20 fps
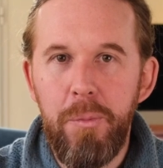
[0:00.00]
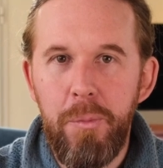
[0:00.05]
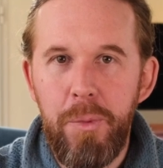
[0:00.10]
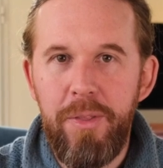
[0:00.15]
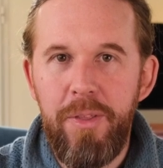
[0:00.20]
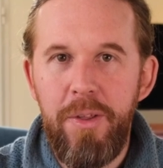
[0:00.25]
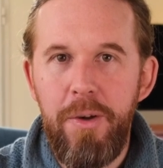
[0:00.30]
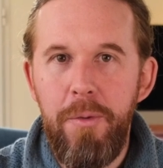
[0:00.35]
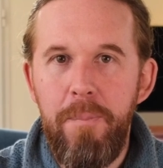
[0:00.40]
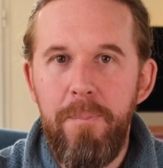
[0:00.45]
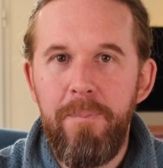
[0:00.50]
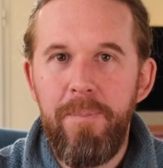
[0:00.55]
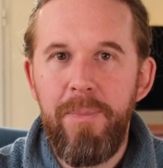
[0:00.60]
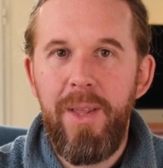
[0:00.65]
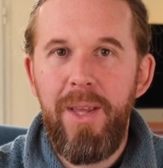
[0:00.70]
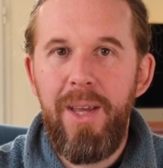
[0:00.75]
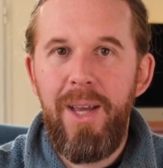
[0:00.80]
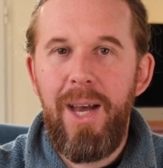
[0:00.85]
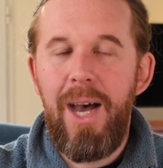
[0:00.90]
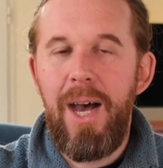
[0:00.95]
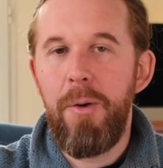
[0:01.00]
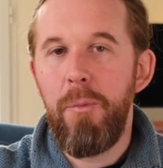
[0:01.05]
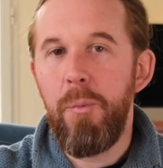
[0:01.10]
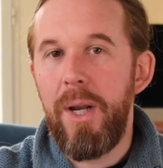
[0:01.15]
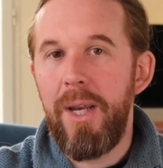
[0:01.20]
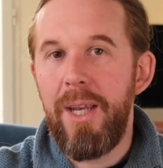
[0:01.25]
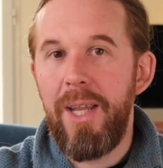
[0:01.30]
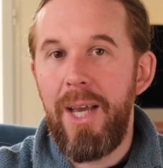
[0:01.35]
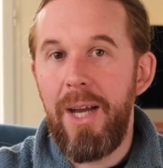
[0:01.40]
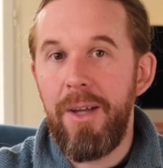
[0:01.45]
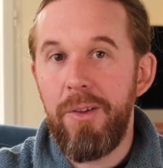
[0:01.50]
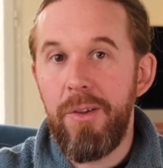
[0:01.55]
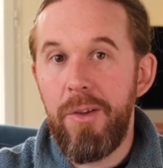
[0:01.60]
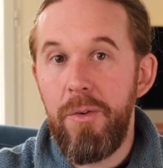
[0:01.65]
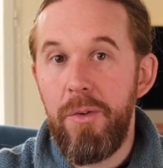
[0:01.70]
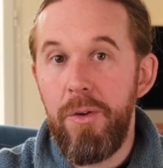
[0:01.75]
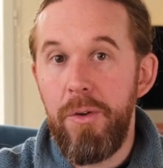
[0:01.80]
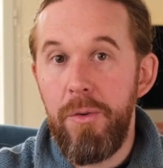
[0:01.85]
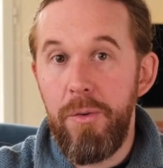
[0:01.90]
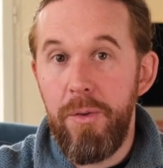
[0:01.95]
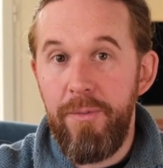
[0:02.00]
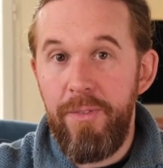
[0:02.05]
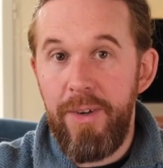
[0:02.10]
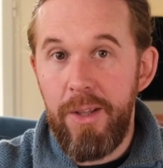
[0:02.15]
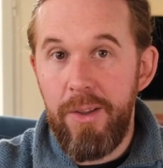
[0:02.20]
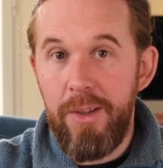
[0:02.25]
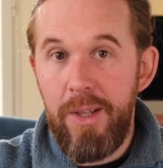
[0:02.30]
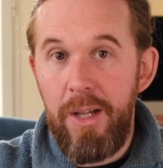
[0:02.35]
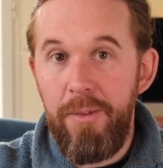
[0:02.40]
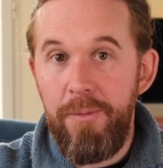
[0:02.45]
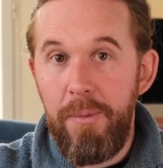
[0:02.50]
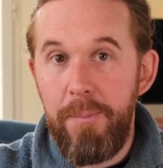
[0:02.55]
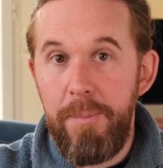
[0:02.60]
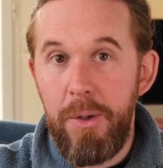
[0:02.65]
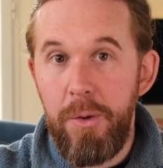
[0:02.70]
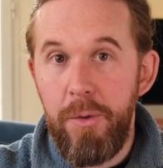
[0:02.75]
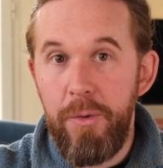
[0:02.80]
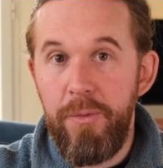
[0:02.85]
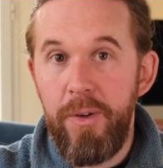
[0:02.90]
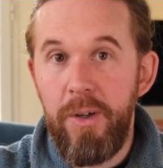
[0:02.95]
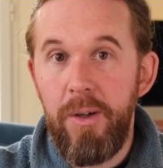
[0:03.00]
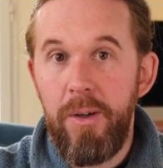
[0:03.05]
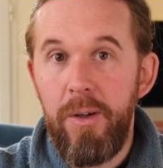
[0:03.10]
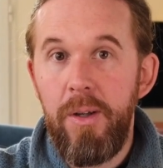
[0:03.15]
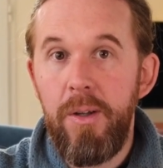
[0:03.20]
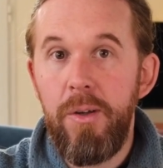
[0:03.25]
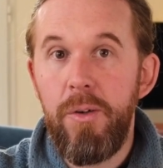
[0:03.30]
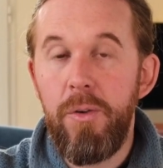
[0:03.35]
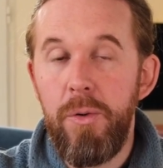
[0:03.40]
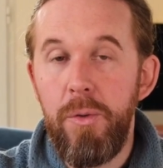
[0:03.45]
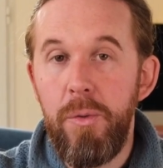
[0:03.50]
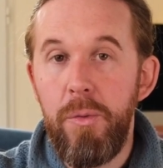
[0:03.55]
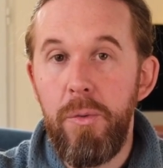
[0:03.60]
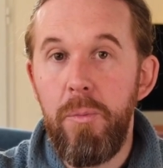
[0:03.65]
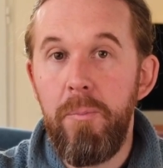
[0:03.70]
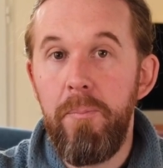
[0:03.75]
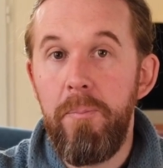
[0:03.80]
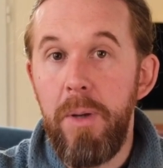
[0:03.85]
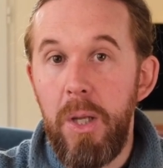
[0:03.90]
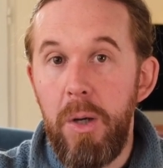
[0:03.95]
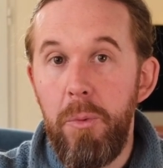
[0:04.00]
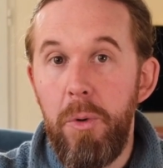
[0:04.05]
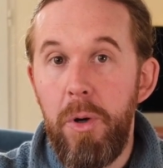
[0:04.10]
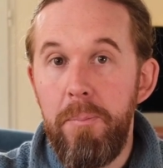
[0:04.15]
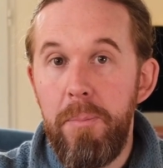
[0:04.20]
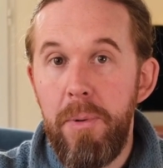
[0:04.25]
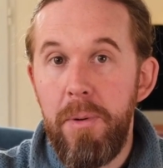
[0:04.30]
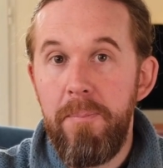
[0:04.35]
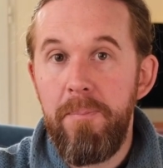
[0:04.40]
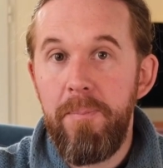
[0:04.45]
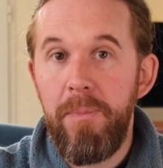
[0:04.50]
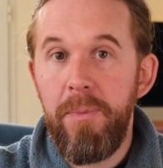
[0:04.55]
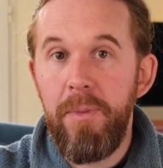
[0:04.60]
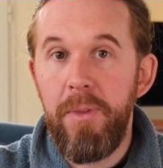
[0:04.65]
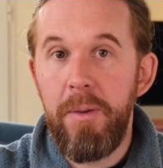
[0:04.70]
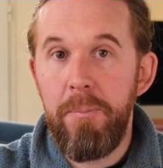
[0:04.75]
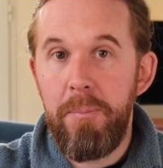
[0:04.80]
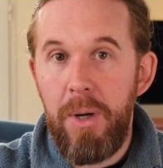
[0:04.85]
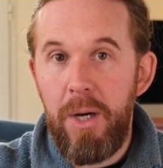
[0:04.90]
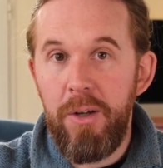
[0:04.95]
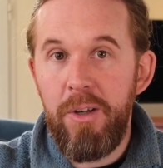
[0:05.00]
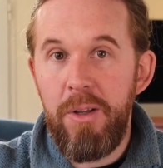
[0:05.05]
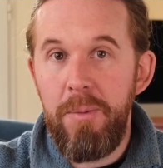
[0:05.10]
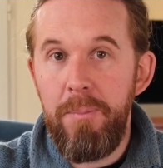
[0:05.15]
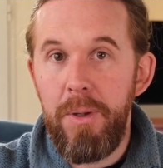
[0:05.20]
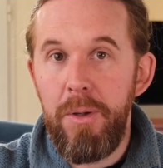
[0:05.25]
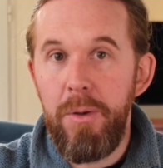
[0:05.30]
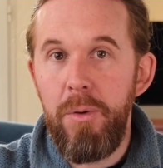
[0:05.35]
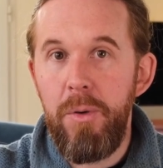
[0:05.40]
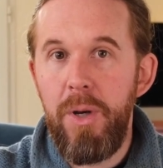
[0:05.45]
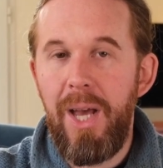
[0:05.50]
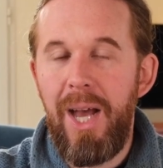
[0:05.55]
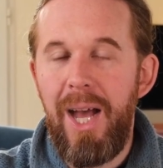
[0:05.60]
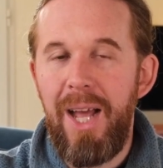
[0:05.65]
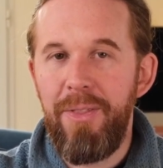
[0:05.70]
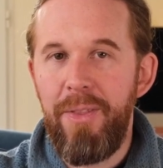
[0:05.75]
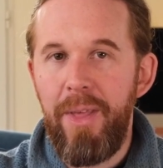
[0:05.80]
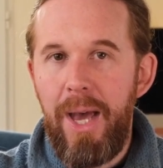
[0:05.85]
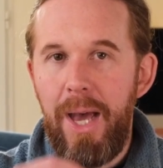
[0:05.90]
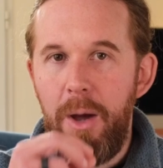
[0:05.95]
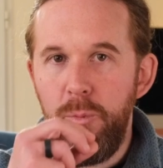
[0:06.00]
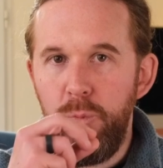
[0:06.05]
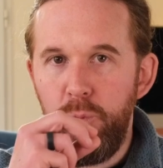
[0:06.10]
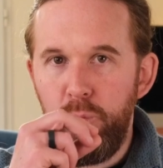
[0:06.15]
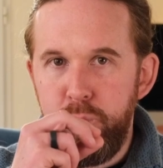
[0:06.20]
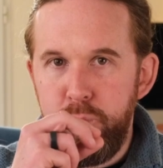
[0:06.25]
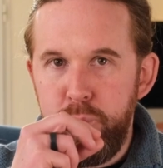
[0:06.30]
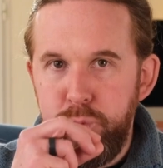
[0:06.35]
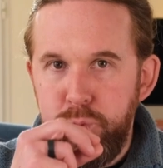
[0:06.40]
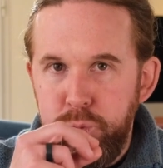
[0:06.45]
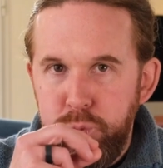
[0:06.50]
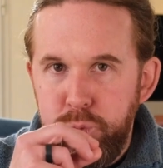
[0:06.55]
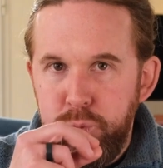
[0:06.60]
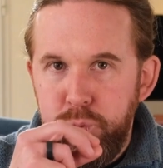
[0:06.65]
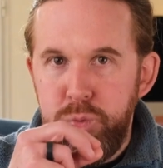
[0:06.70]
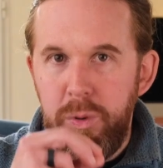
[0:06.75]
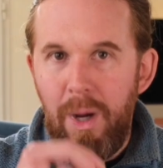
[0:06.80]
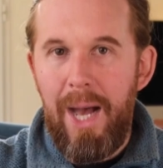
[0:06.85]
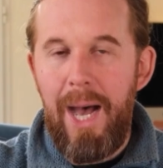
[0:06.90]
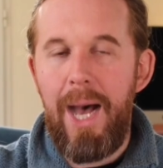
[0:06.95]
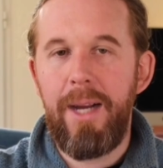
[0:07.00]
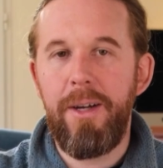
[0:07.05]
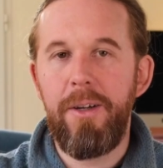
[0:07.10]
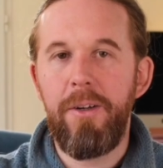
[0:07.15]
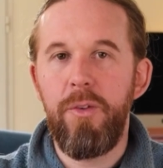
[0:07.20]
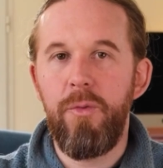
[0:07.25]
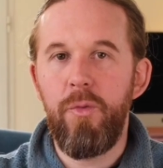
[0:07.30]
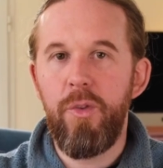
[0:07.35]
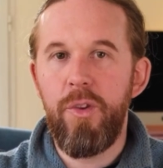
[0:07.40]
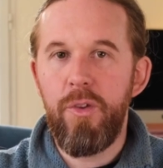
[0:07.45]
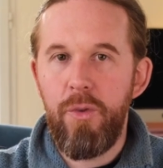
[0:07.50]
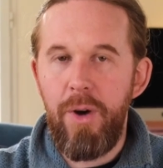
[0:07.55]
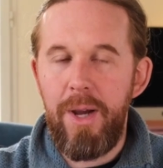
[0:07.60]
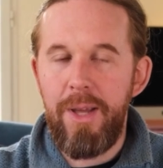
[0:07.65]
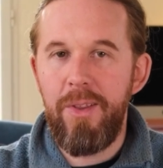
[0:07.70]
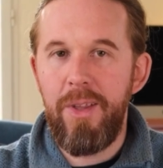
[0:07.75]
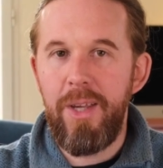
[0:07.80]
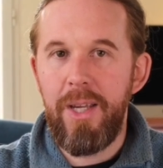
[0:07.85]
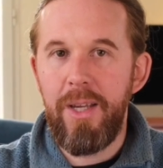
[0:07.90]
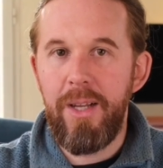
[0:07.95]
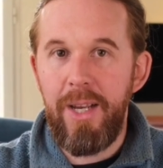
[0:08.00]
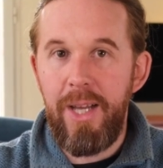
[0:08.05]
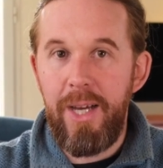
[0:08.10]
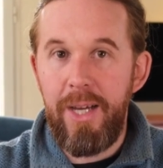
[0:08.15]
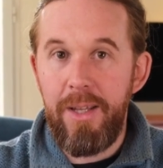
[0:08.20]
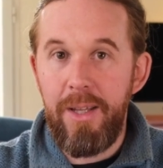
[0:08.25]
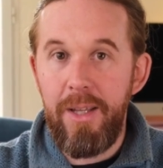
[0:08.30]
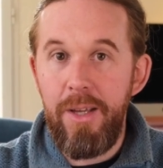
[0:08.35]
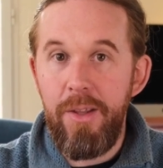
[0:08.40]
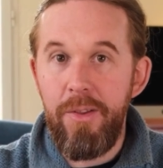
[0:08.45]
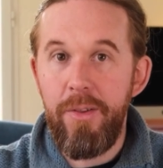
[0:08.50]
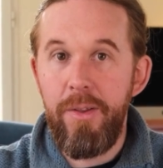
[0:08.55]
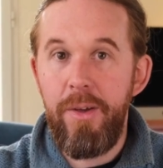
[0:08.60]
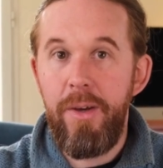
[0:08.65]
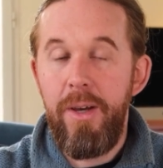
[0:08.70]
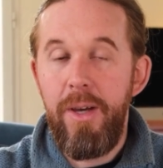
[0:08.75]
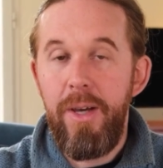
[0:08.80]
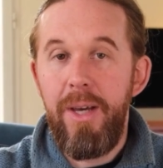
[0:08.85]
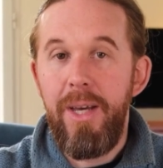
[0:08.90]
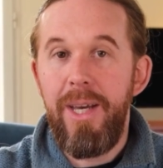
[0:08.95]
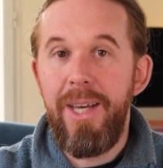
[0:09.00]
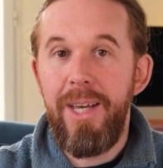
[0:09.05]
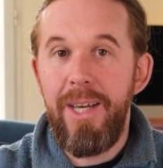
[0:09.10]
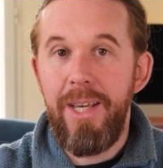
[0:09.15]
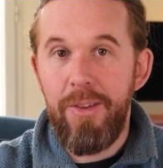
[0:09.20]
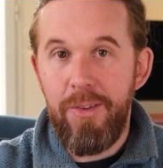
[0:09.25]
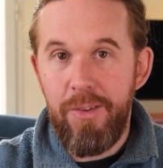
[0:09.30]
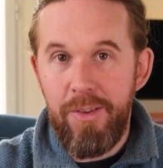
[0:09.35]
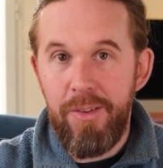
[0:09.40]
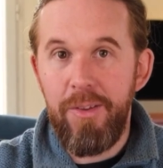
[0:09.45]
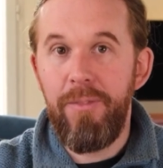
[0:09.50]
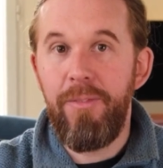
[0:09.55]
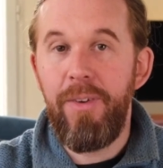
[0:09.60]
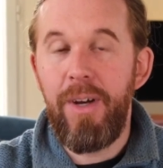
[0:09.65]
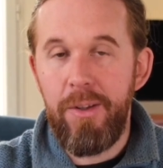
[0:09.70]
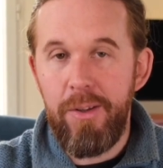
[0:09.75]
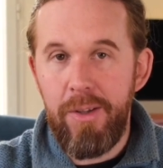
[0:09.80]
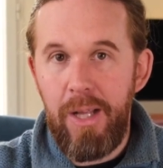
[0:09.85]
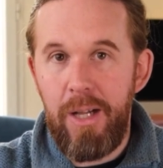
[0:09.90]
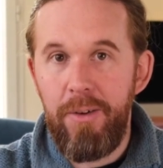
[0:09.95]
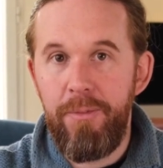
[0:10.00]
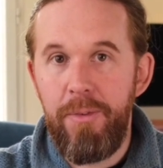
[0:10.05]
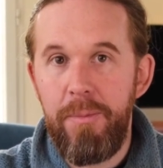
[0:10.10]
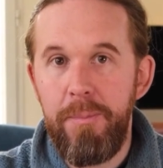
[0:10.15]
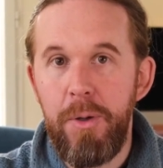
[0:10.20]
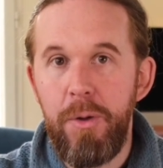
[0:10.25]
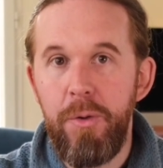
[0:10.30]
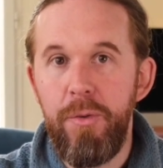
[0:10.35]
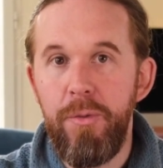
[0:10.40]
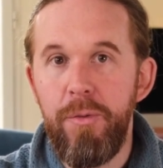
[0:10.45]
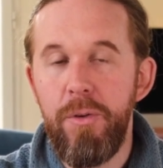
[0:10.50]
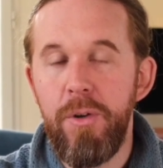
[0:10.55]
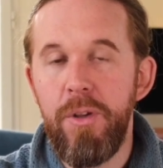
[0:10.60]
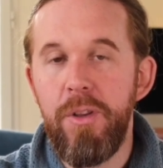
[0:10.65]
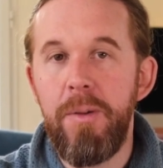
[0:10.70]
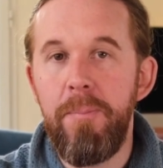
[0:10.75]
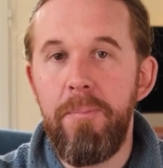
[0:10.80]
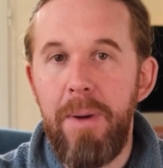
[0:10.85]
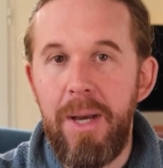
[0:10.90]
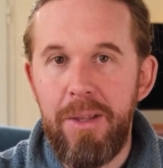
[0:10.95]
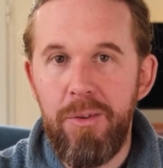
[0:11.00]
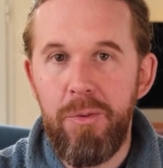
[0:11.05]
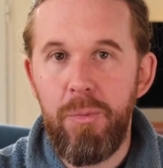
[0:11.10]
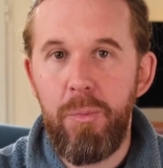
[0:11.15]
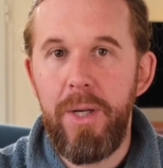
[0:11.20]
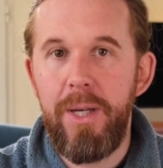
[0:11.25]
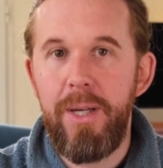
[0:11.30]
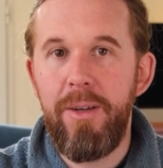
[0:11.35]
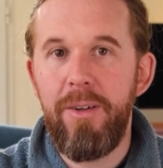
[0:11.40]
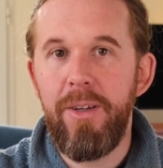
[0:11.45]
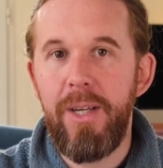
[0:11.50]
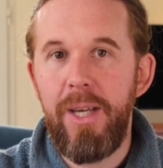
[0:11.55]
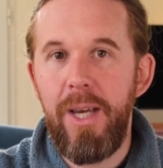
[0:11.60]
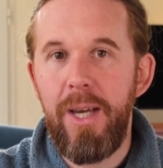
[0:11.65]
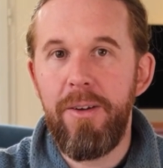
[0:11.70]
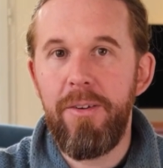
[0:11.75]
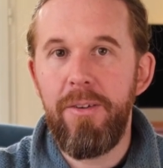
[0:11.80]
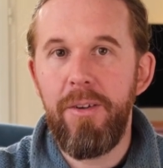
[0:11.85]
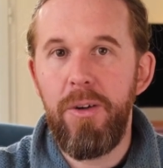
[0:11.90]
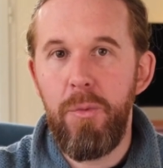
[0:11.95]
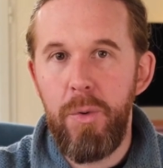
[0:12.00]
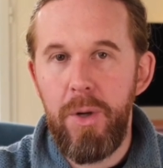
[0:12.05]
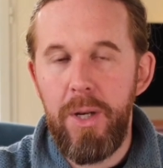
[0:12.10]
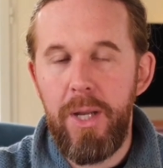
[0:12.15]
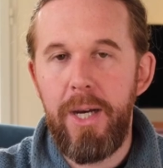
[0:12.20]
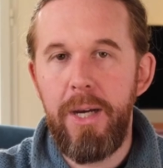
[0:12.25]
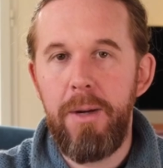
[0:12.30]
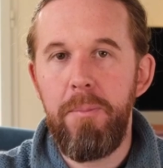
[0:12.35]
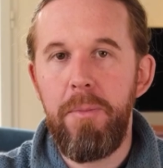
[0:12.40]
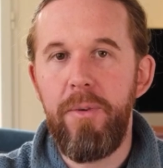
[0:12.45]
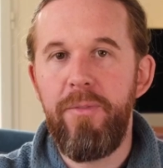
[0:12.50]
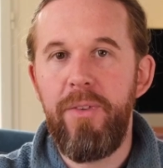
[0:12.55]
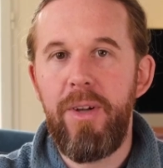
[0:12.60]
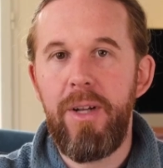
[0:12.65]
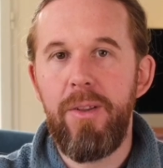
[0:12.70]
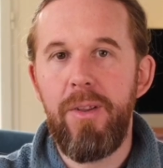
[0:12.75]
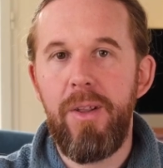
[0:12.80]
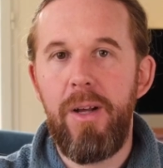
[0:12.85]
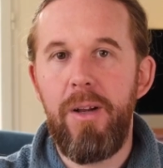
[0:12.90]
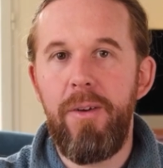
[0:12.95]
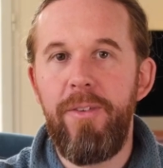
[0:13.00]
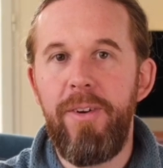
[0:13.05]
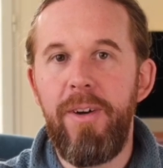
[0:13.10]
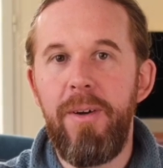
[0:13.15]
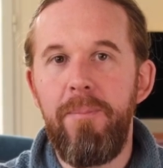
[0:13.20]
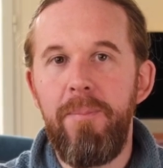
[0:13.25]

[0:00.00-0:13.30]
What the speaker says: with you. And when they ask you to do the Valsalva maneuver, to blow up the party balloon, and that act of stressing like this is the Valsalva maneuver. It's the best way to get a reliable Valsalva.